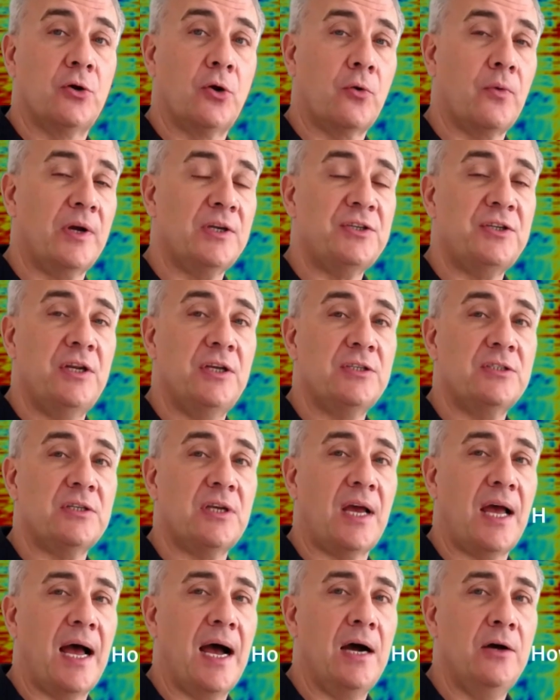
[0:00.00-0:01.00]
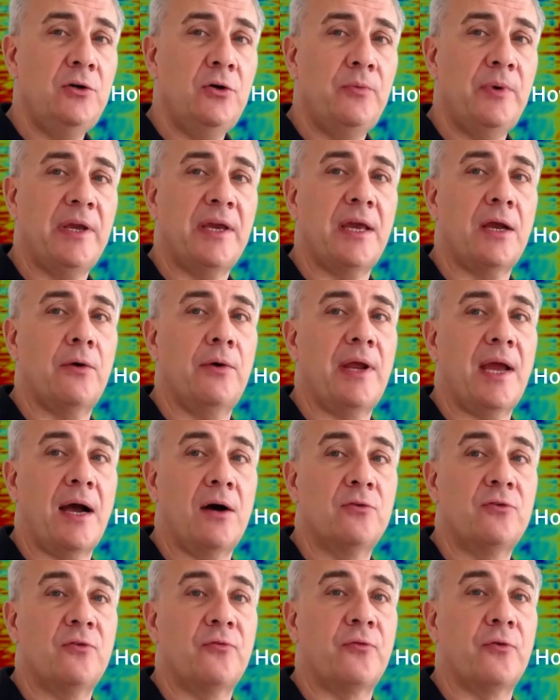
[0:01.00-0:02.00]
the question is, how do we carry
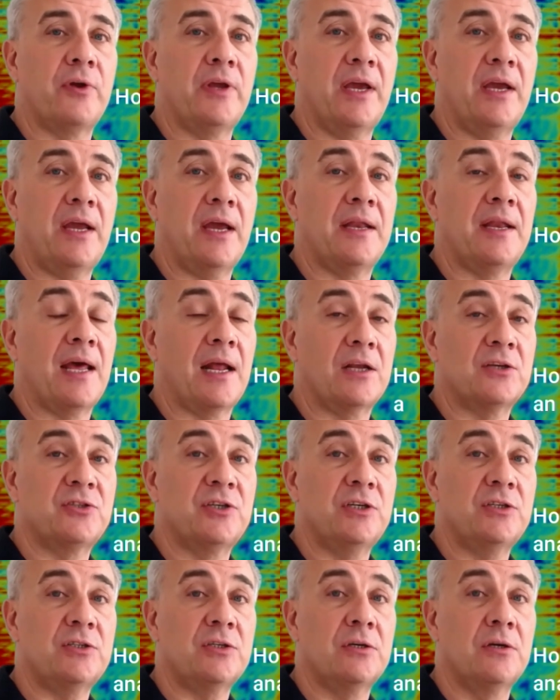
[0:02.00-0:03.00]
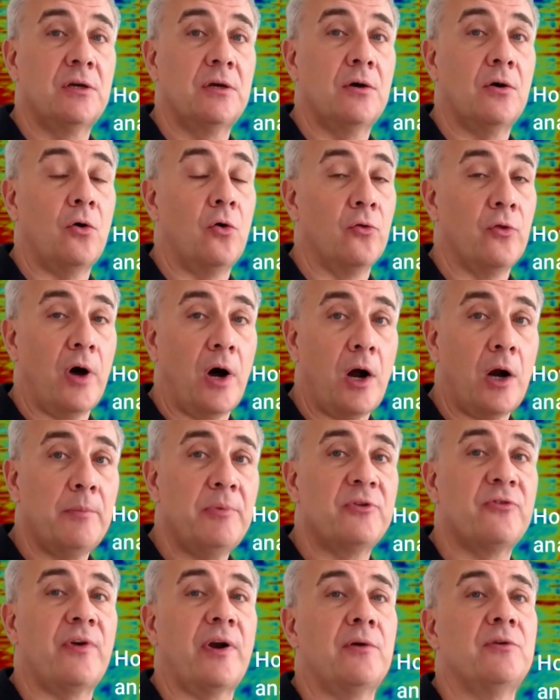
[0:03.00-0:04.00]
out the Fourier analysis on
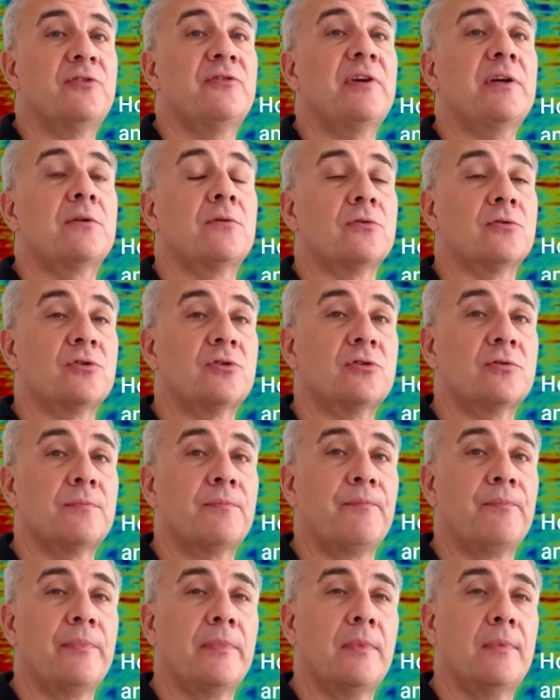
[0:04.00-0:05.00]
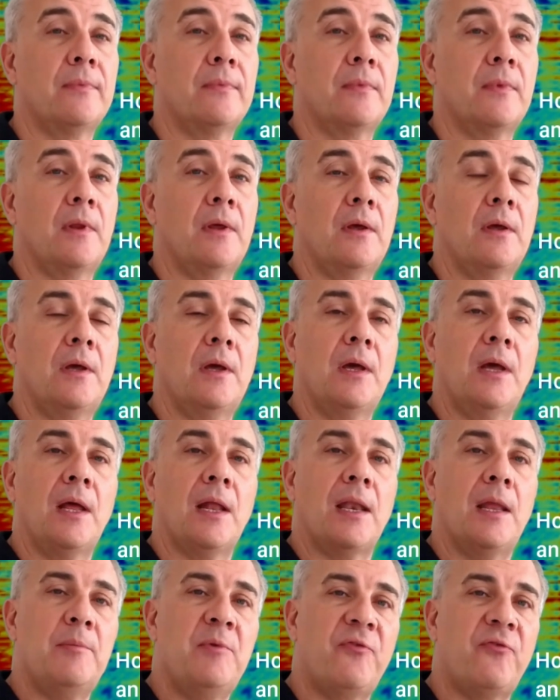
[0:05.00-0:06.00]
arbitrary signals?
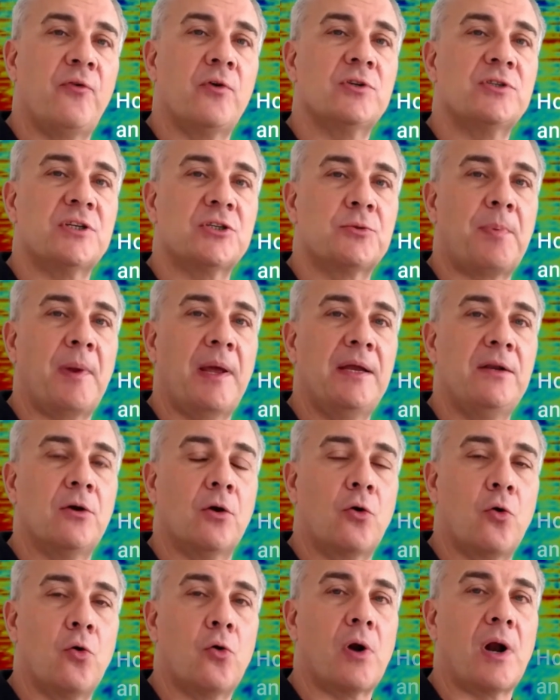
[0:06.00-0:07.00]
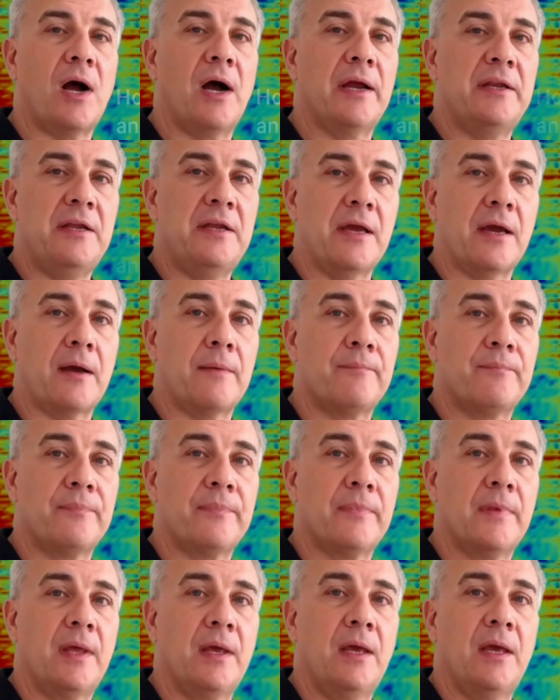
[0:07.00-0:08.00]
Let me first explain the core idea.
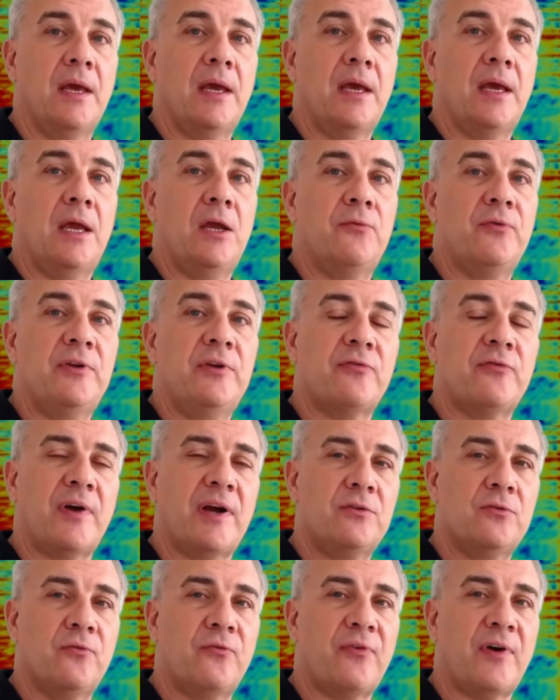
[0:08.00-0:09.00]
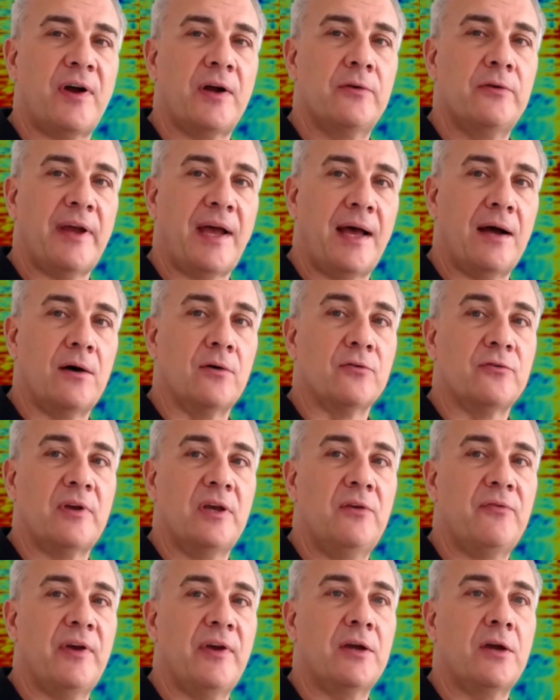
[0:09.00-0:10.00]
If we try to find out
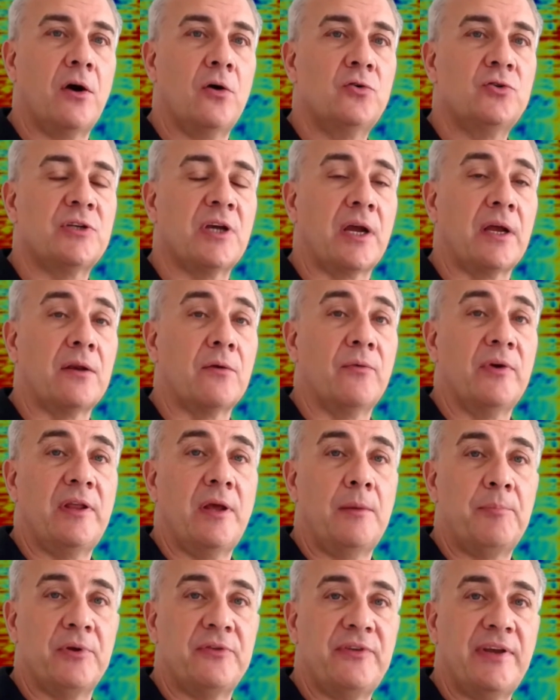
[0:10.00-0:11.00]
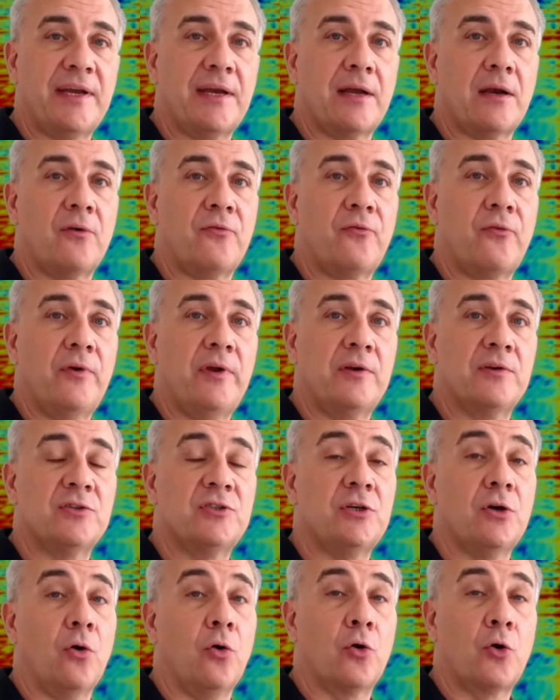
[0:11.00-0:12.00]
if a cosine with a particular
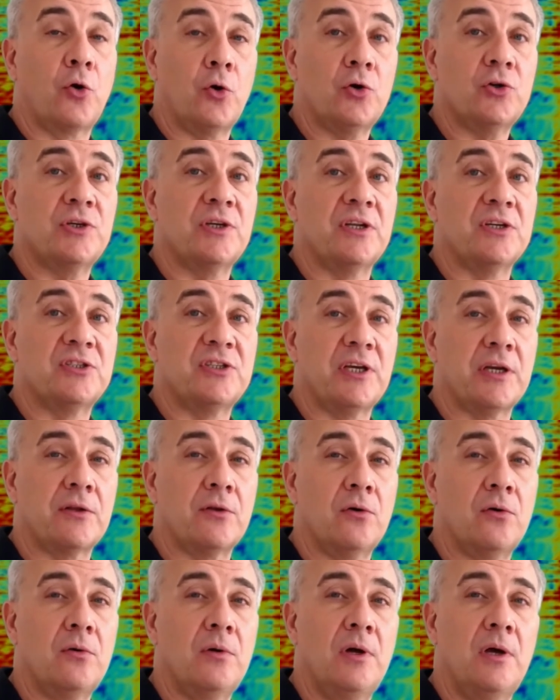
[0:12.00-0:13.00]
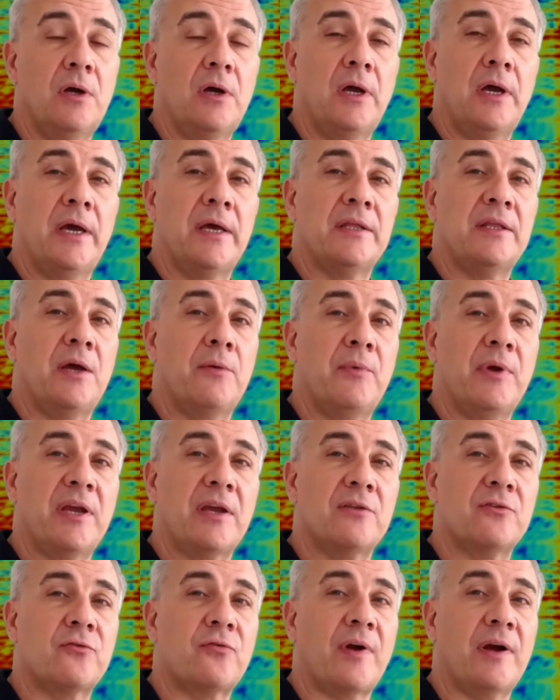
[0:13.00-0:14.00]
frequency occurs in a signal, then we
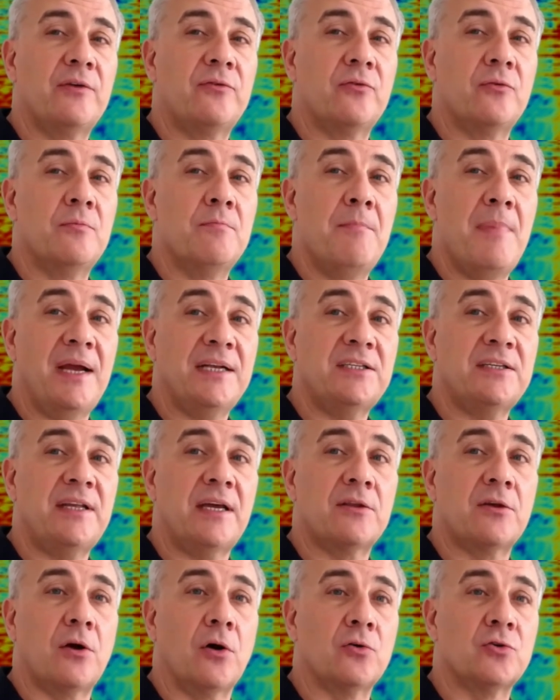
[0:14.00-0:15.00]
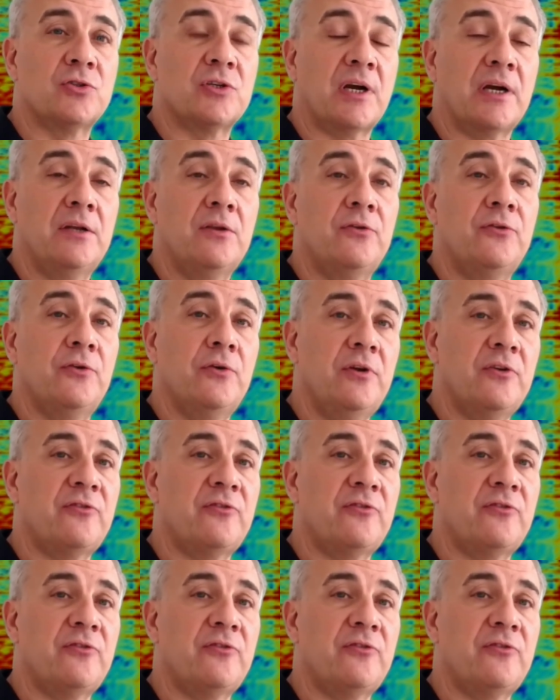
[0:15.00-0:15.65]
can try to match that cosine to the